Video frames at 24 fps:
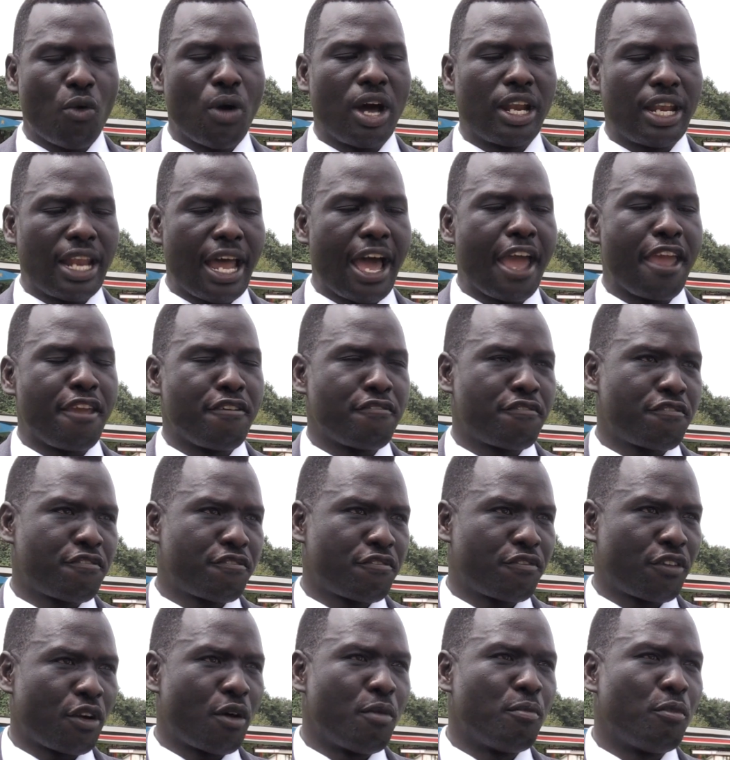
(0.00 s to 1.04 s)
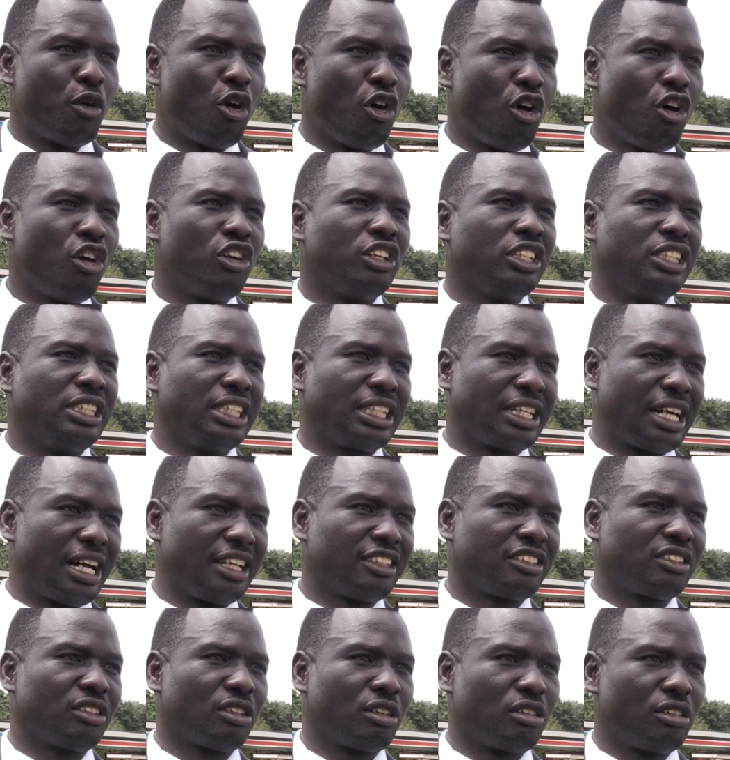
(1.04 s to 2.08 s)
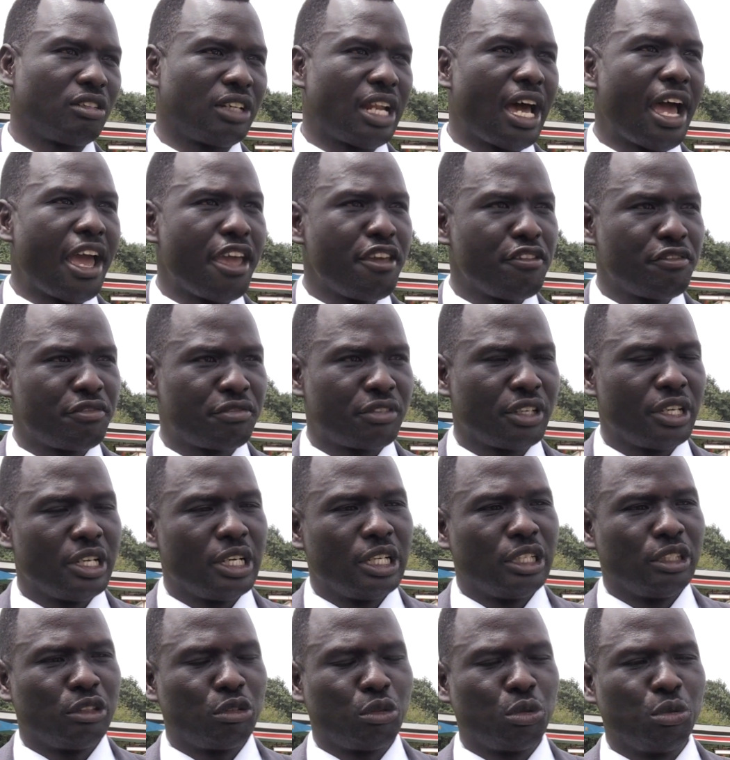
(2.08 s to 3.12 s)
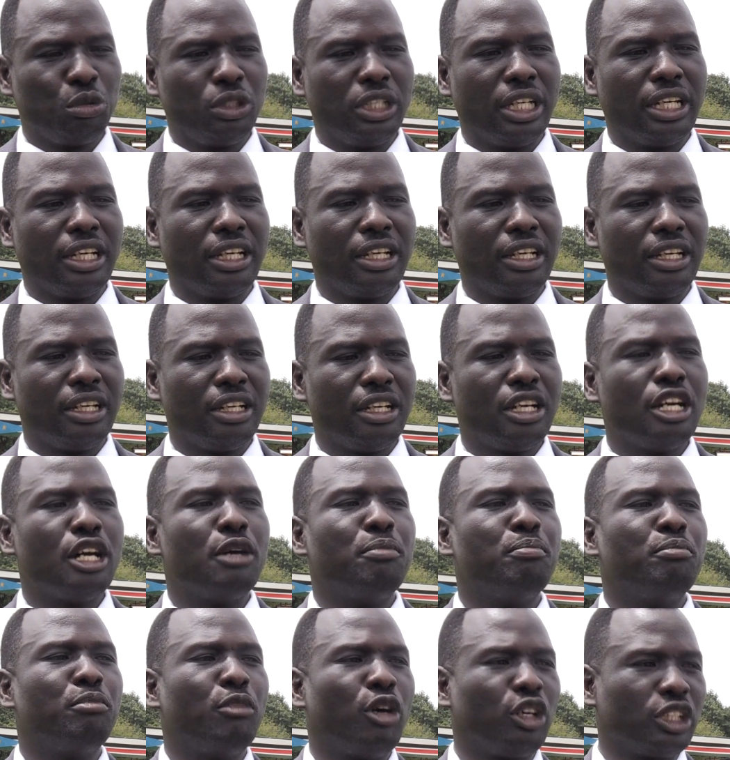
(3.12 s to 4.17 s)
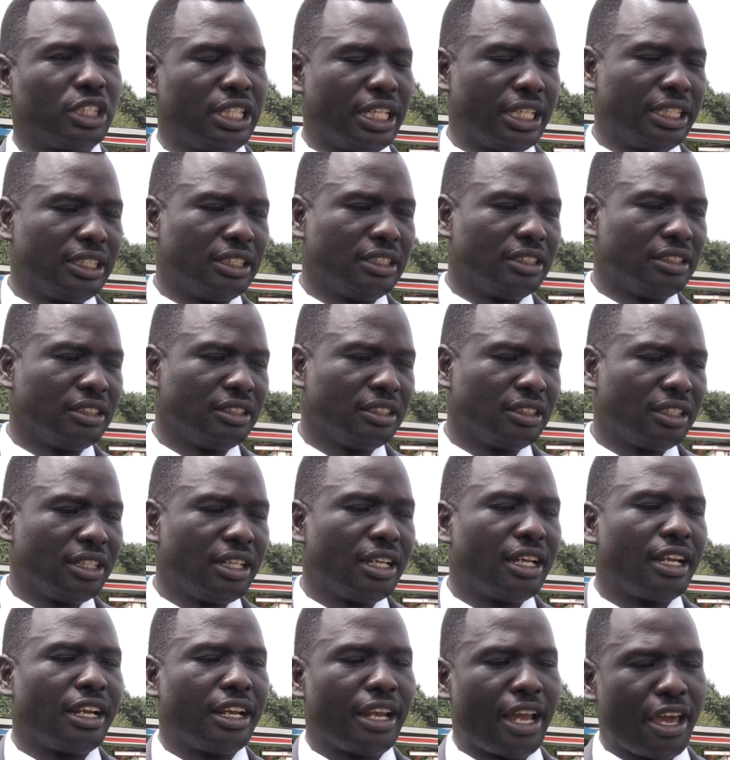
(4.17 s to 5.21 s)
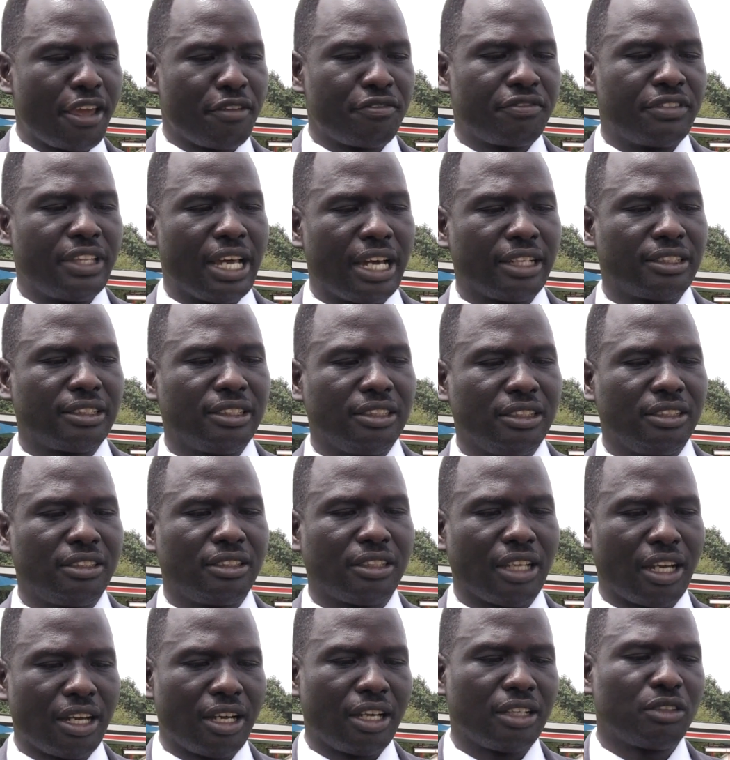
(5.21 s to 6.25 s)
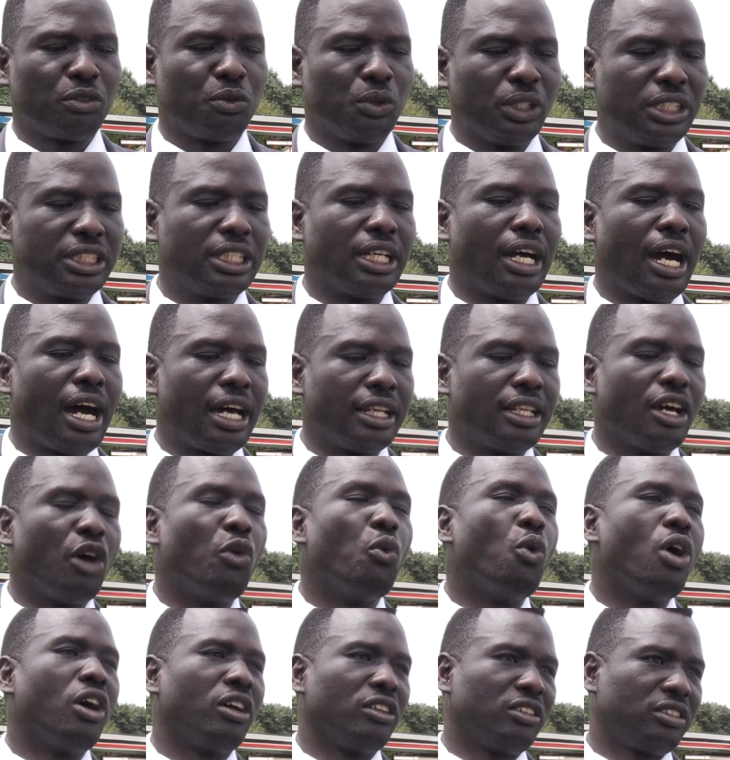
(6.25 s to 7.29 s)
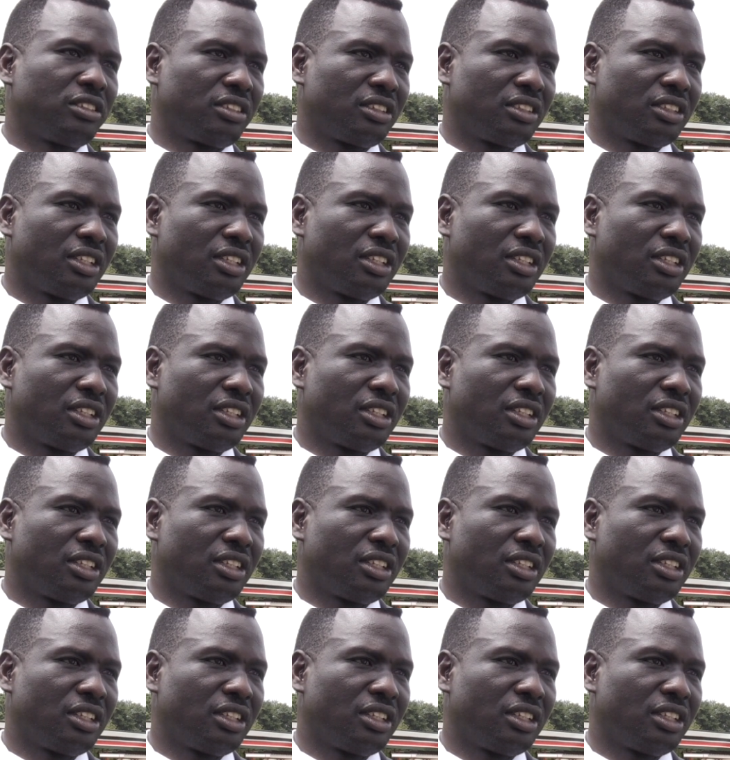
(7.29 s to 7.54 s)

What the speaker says: life from all the cultural life to the modern life that is with the other world.